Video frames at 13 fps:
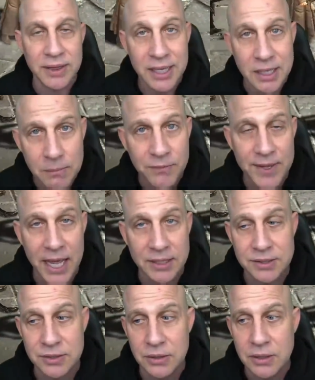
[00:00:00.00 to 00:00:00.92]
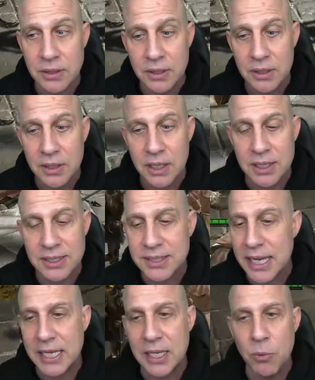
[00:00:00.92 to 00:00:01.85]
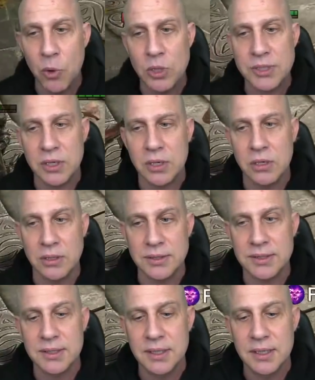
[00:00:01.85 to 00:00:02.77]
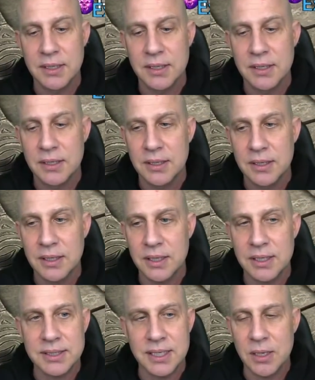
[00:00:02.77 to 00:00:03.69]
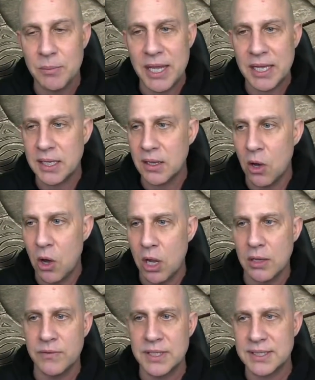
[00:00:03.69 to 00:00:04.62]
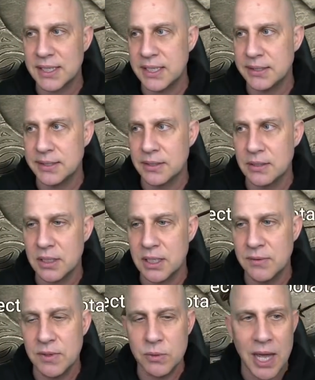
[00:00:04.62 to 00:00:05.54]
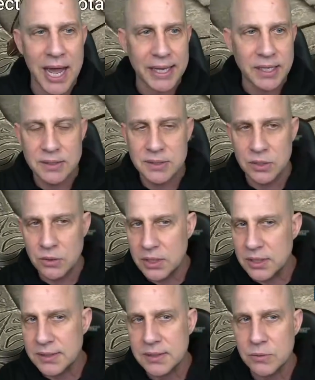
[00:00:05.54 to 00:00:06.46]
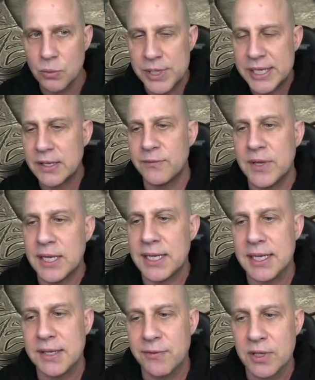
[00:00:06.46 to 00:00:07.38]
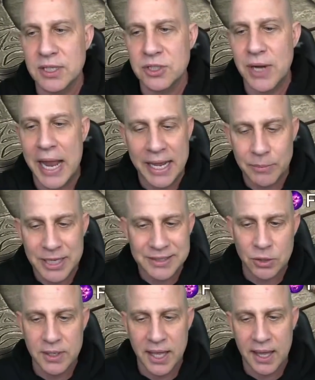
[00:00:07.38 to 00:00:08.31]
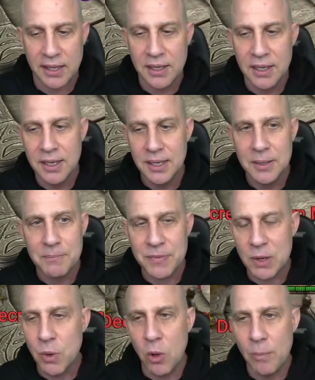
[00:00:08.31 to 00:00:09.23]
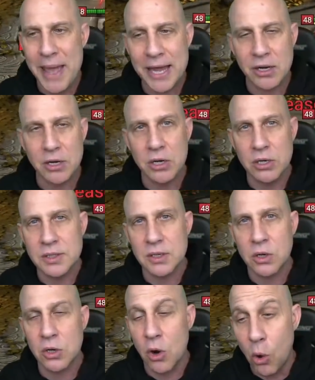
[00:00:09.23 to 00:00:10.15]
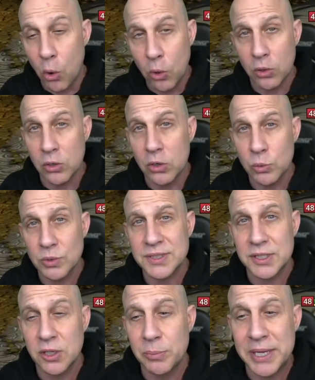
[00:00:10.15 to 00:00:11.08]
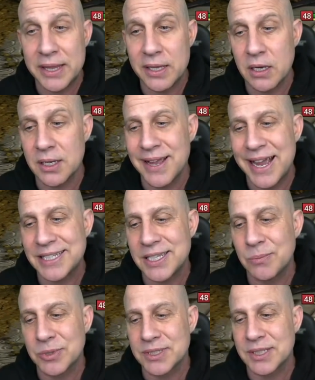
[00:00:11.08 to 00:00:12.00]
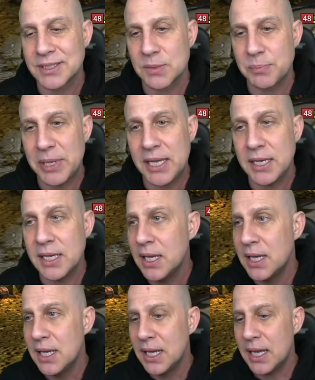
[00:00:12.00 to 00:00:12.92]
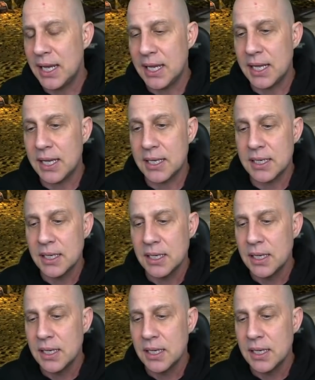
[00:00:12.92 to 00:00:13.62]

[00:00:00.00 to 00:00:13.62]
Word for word: them faster, and then taking more turns. And it's going to make all of this easier. Even Hyah-Khatun is weak affinity for this dragon, but that's okay. It won't matter. Her aura will still be there at 19% speed, and